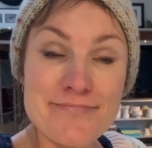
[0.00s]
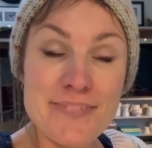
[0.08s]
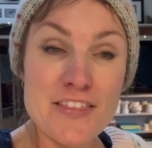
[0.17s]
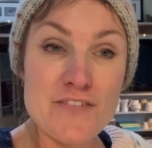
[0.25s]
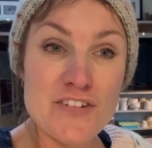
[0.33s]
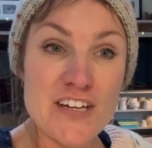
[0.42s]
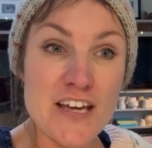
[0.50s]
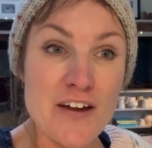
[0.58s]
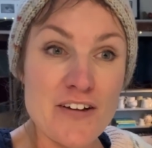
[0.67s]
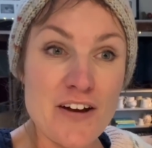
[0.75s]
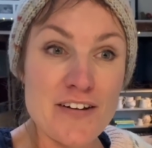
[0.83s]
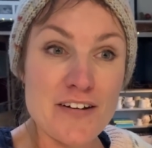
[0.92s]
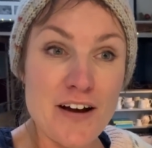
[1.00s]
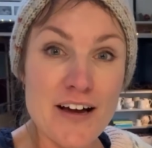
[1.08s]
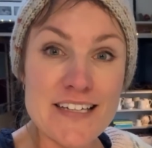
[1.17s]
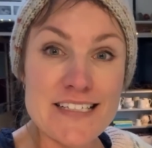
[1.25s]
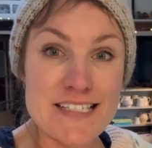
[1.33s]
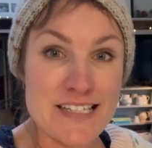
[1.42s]
the video going, I
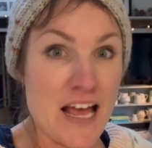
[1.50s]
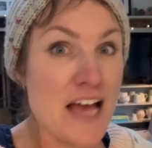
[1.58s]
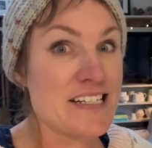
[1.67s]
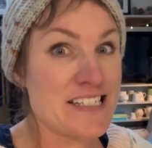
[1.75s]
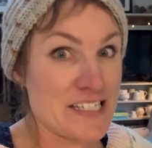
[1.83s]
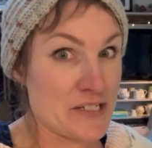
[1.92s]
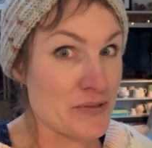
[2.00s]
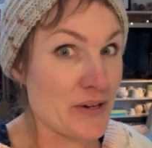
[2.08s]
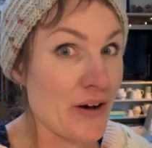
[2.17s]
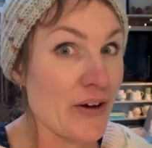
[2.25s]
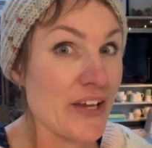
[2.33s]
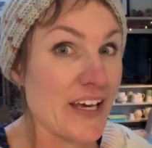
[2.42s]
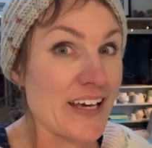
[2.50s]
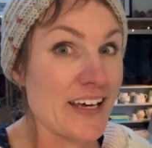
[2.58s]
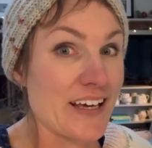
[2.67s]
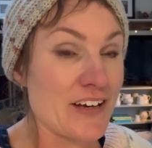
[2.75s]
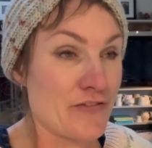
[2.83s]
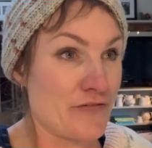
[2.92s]
can still got it,
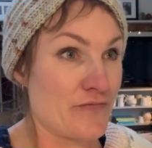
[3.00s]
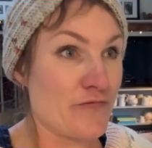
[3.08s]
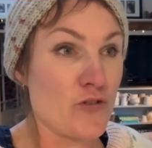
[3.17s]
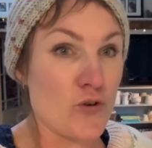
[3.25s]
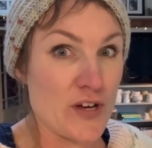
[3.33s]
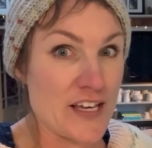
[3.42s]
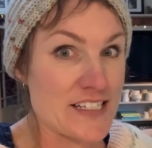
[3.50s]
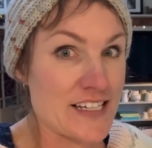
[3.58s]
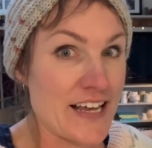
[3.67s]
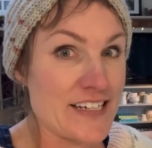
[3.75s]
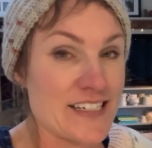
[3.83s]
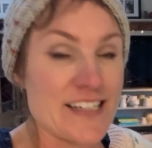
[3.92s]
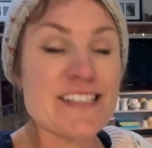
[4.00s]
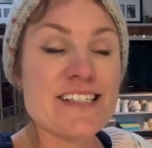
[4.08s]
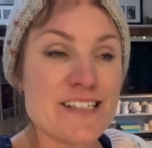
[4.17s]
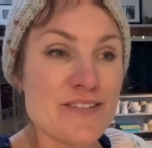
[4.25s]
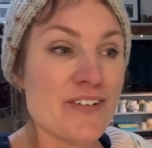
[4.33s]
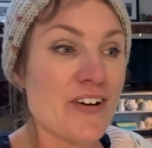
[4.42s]
4 years later,
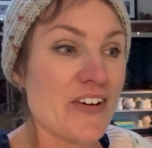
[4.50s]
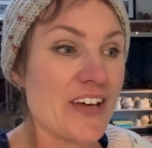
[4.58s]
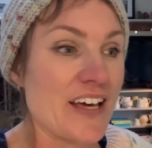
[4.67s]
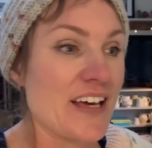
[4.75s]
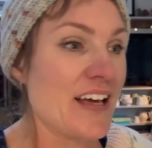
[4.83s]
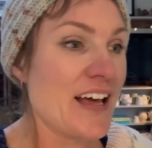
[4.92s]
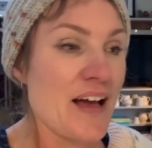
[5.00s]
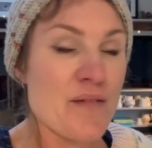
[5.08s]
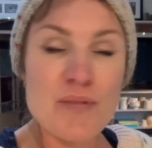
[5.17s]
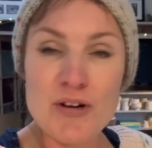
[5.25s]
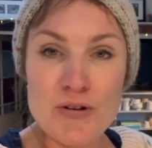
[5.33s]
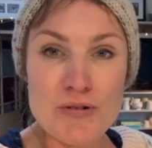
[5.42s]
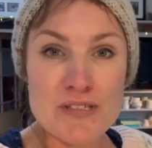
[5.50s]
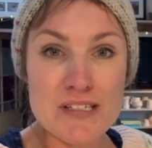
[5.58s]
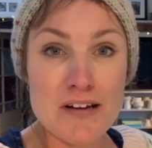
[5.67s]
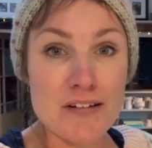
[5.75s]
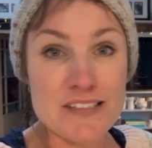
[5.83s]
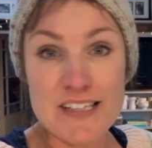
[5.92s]
still got it, but of course,
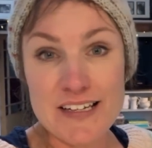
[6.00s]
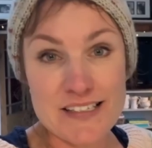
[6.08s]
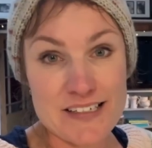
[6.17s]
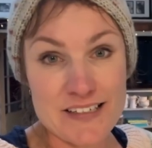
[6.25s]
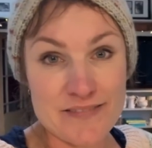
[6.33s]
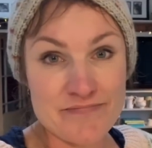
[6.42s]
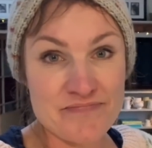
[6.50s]
can't text her.